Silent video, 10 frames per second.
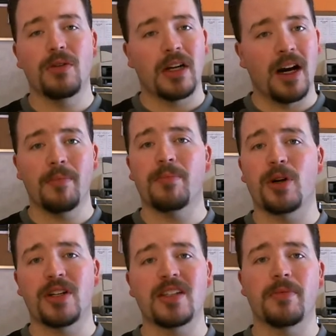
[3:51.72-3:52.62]
Come
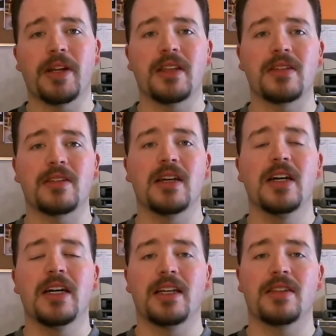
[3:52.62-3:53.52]
participate in this
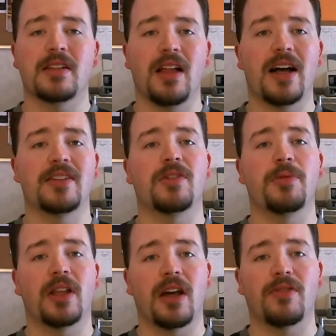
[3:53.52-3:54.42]
class. It'll be
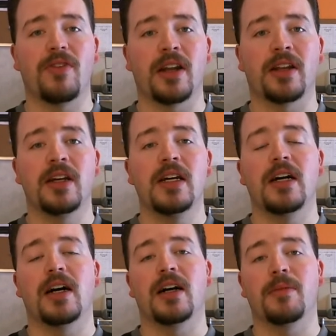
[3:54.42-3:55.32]
a lot of fun.
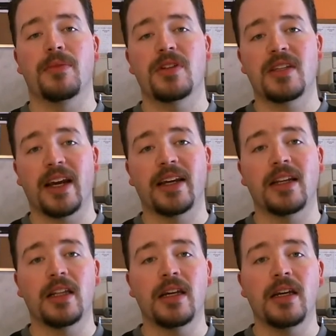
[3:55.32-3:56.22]

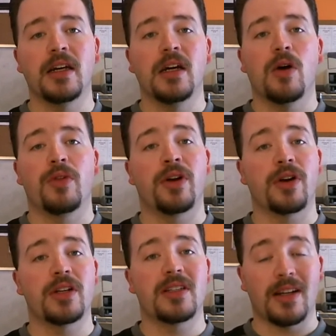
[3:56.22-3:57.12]
Secondly,
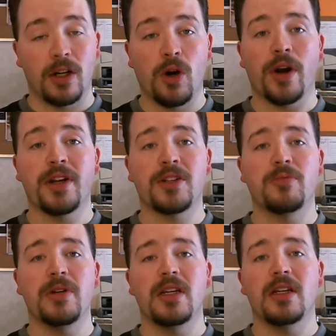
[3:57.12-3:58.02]
there is going to
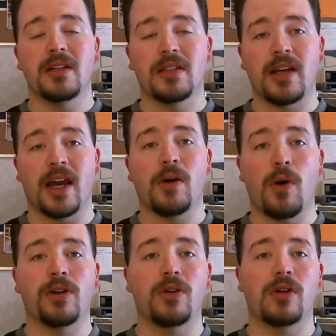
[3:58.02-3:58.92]
be
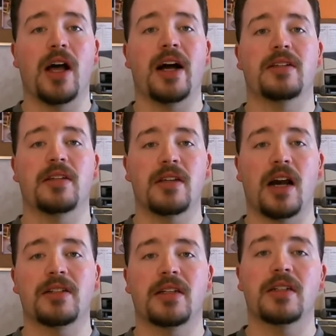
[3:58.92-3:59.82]
Taekwondo class.
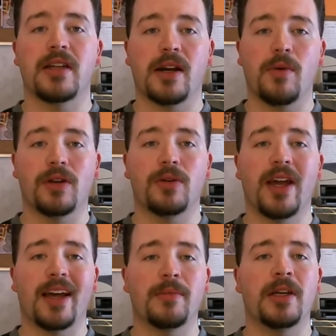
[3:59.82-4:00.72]
Sauk Center Taekwondo
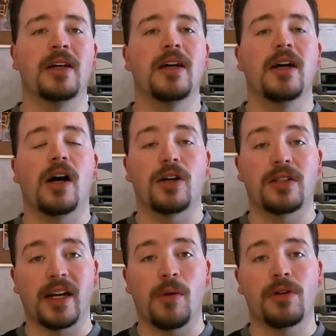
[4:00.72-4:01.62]
Academy, our
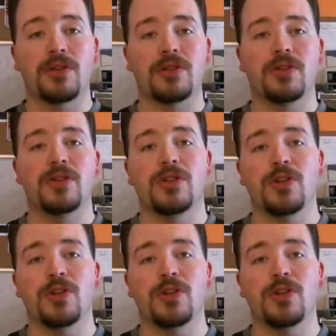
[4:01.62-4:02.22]
Taekwondo students,